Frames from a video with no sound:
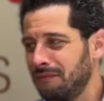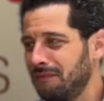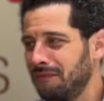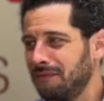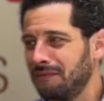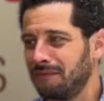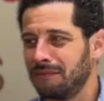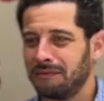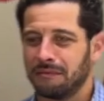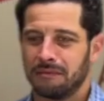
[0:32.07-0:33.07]

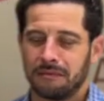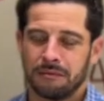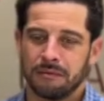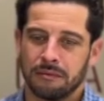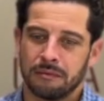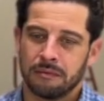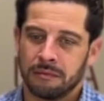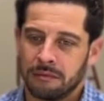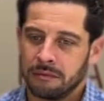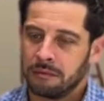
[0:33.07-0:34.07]

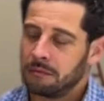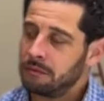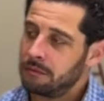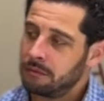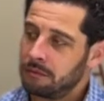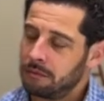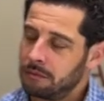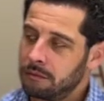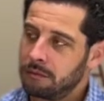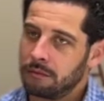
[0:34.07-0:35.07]

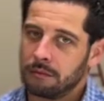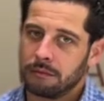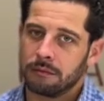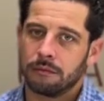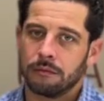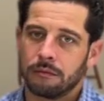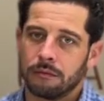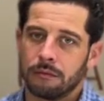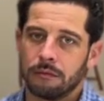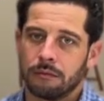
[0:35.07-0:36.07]

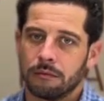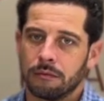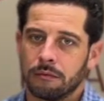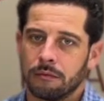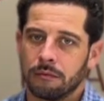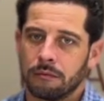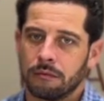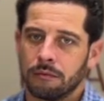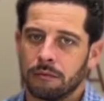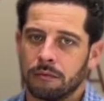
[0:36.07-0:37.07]

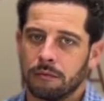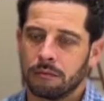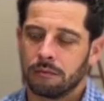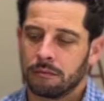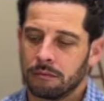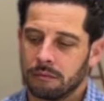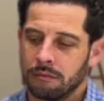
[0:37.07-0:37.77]
(silent)